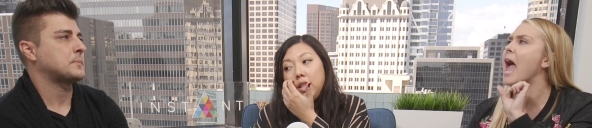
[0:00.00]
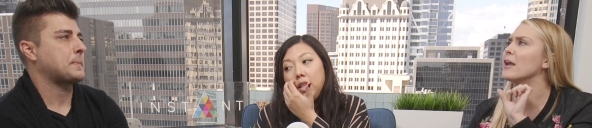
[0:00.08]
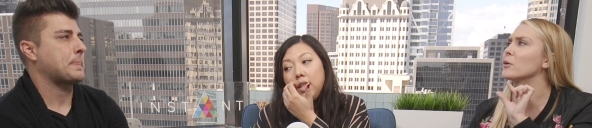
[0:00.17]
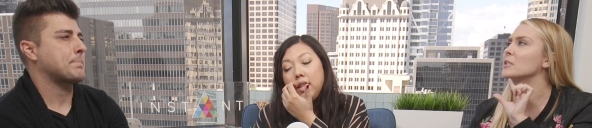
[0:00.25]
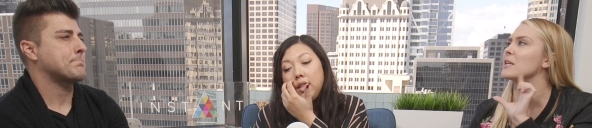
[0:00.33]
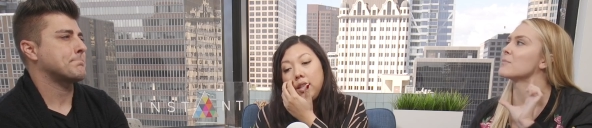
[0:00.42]

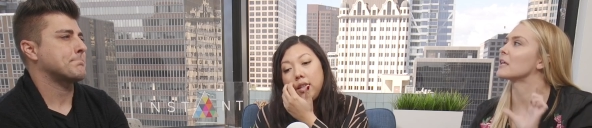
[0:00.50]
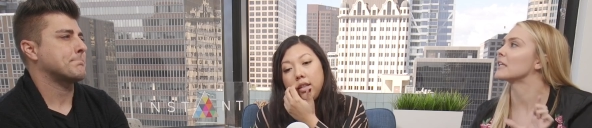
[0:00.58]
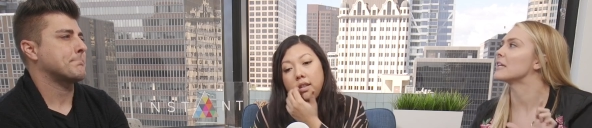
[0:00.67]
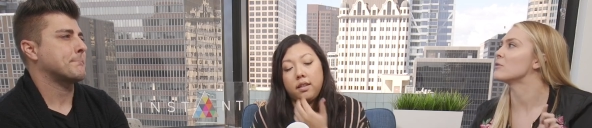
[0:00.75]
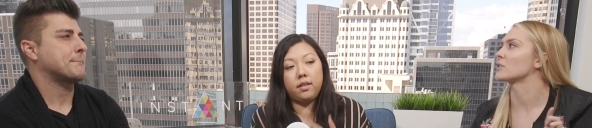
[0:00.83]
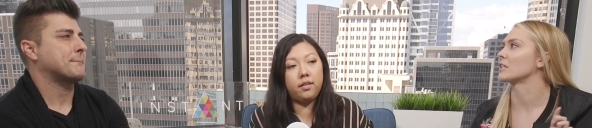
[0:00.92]
Speaker 1: And it was him,
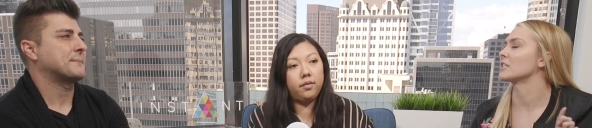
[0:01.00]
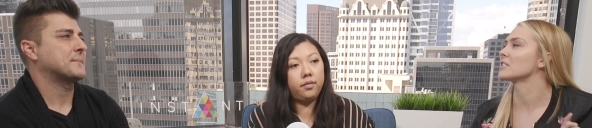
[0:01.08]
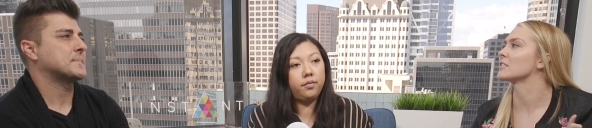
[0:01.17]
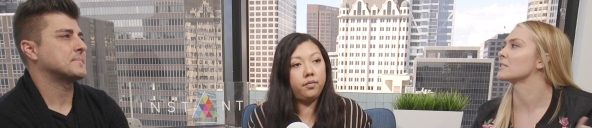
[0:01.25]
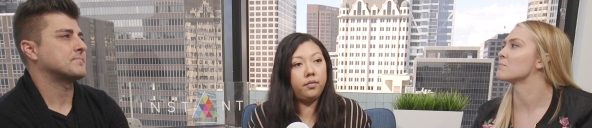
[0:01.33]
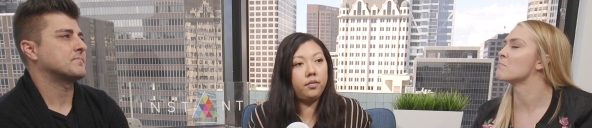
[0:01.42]
he was like,
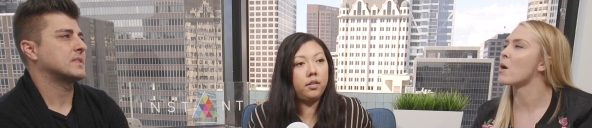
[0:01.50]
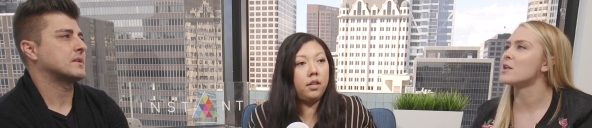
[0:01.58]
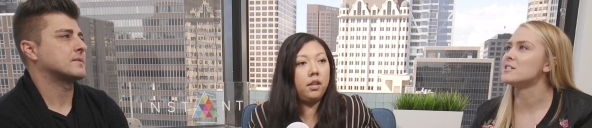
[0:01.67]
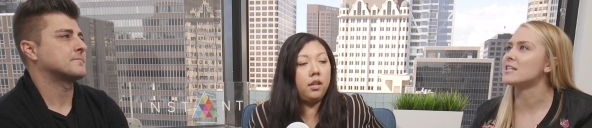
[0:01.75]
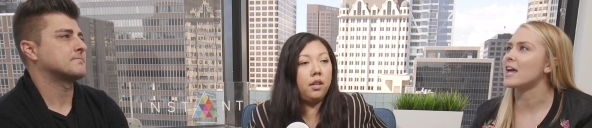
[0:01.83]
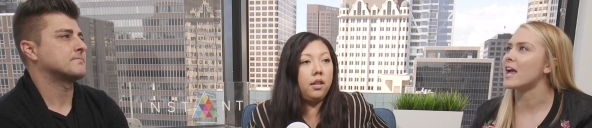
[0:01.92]
This is
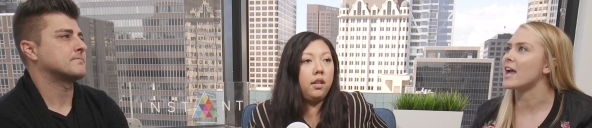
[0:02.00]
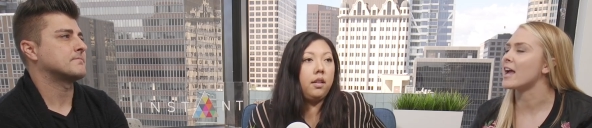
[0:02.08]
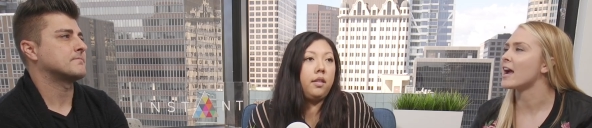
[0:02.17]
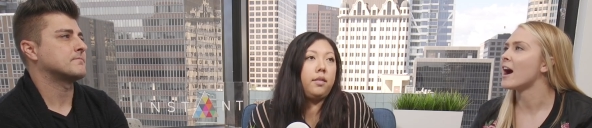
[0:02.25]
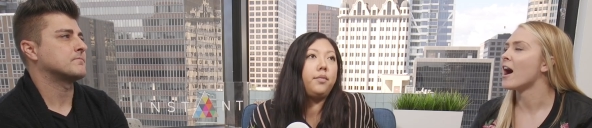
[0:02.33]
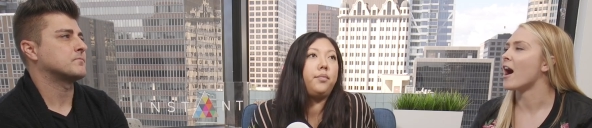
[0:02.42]

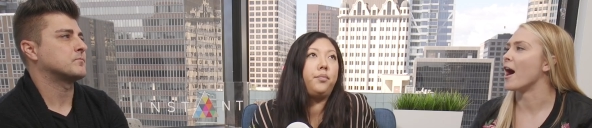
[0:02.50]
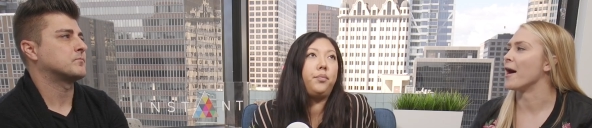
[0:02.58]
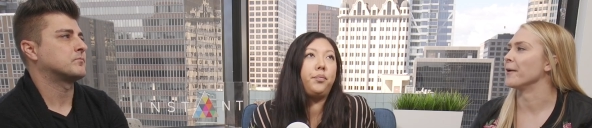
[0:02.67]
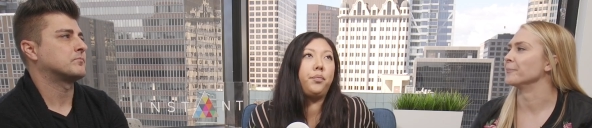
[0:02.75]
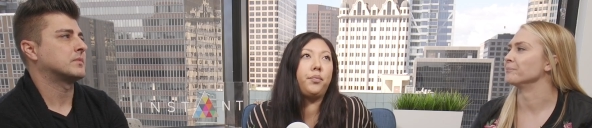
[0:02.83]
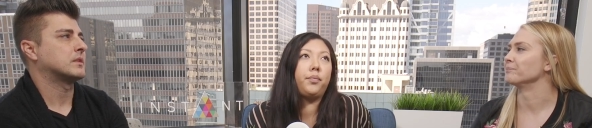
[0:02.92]
Monday, mm-hmm.
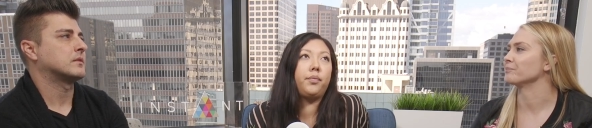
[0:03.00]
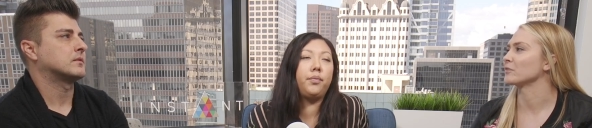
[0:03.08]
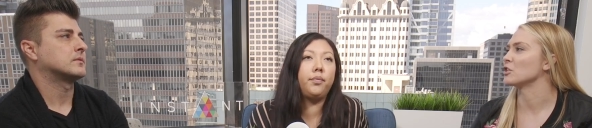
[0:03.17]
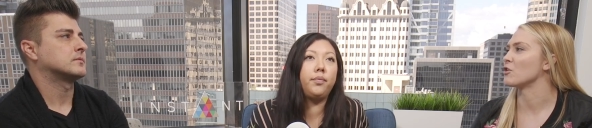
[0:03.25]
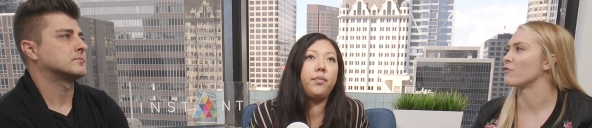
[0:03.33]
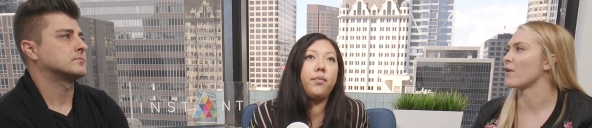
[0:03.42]
um,
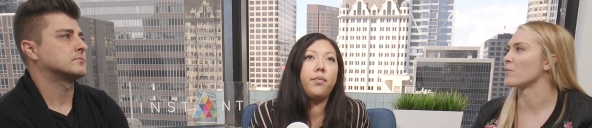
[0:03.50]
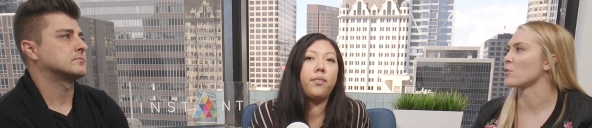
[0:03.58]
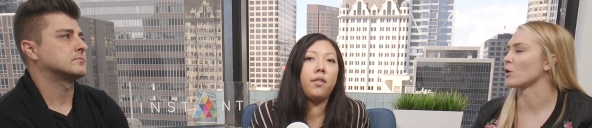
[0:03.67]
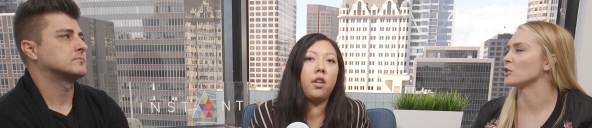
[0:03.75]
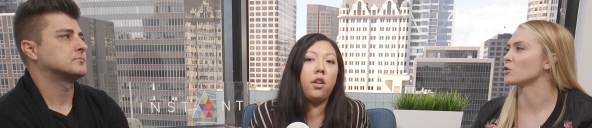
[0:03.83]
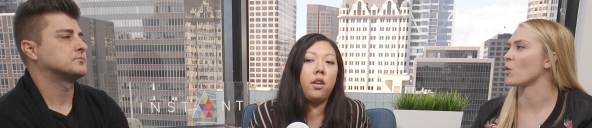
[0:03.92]
you know,
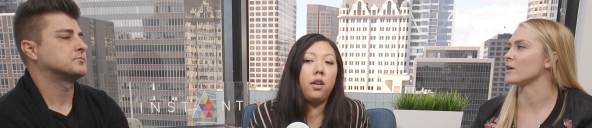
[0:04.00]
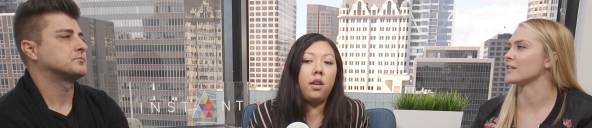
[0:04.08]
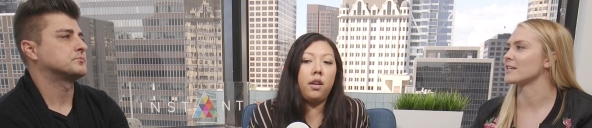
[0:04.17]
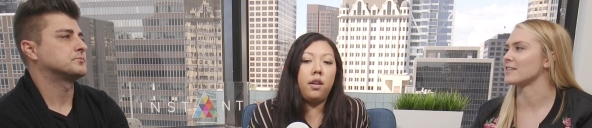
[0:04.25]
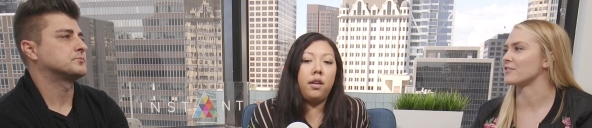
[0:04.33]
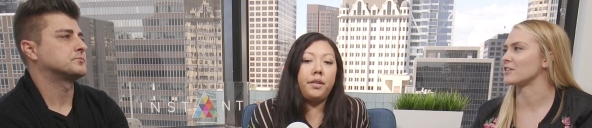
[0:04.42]
February
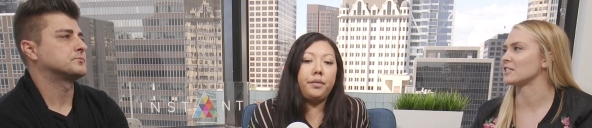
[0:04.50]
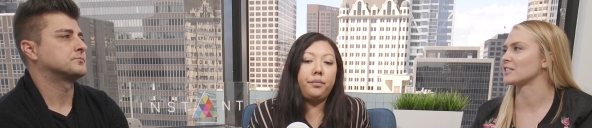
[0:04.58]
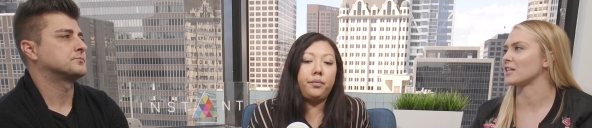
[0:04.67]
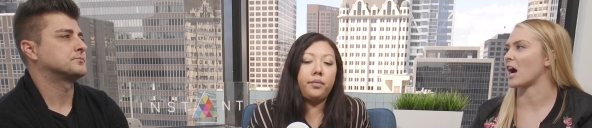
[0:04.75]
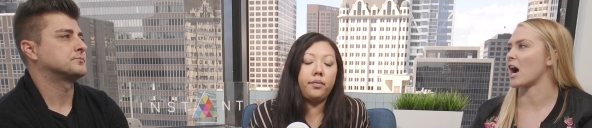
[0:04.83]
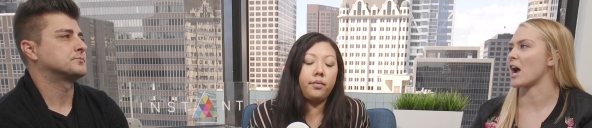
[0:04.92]
20th at
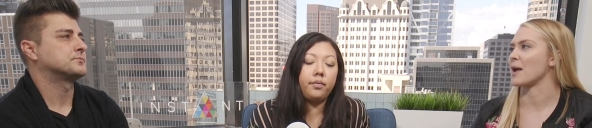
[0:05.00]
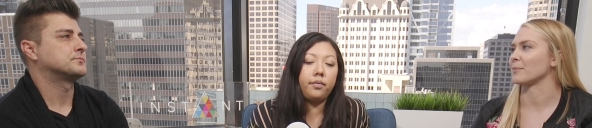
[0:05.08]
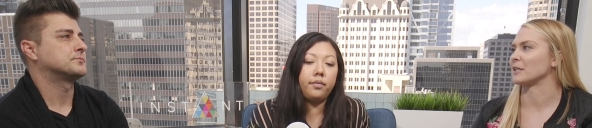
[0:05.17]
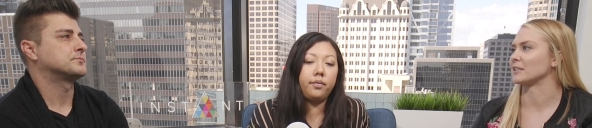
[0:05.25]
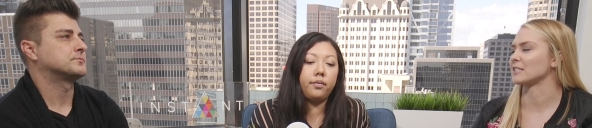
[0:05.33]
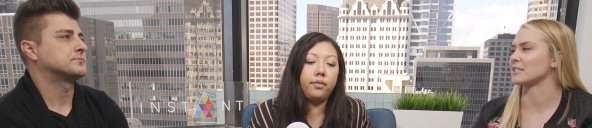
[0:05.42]
this time.
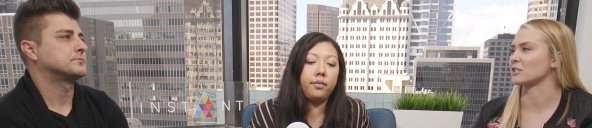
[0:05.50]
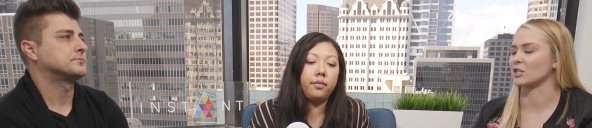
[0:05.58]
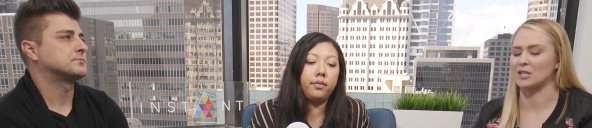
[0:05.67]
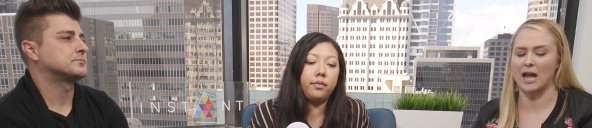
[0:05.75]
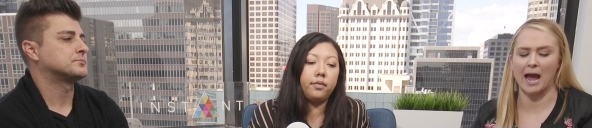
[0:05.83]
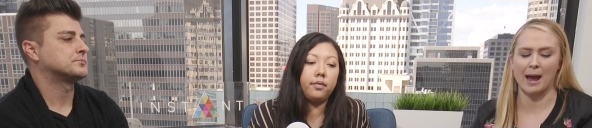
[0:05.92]
Like, this is
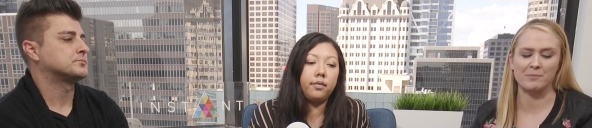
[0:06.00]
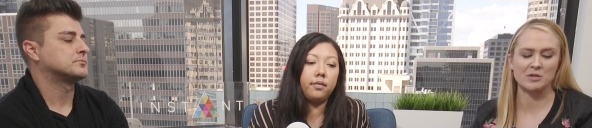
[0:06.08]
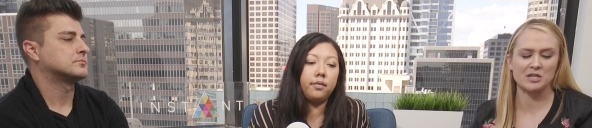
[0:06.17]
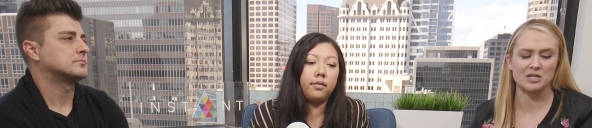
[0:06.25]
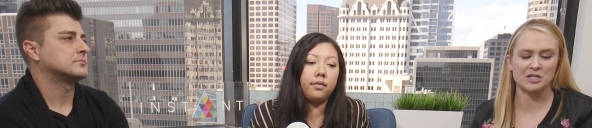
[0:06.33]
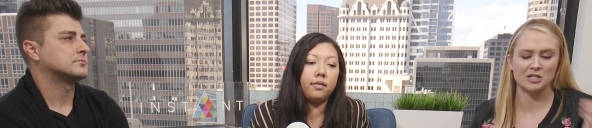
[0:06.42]
going to
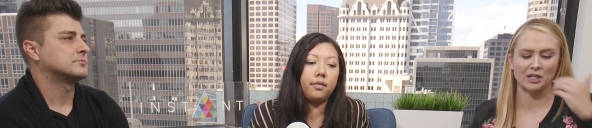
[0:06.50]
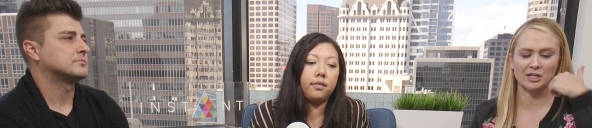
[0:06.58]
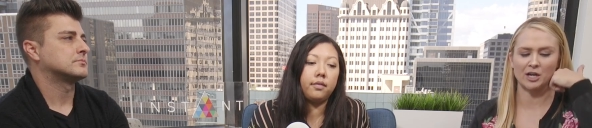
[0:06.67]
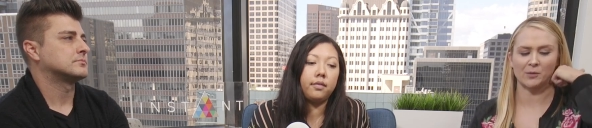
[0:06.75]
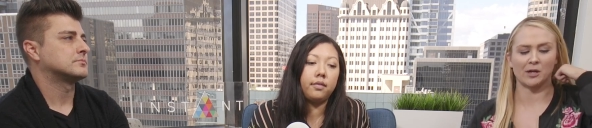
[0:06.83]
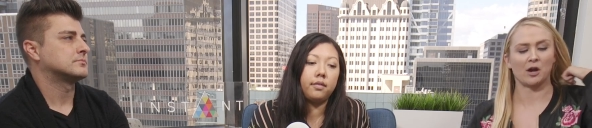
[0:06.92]
happen. And
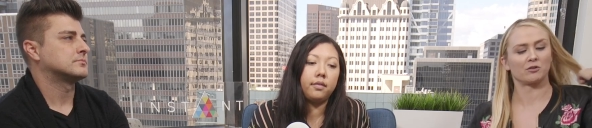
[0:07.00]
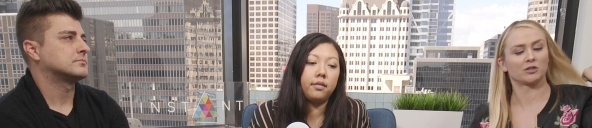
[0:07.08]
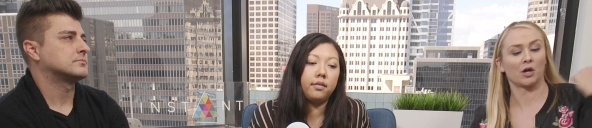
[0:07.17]
like, here we go.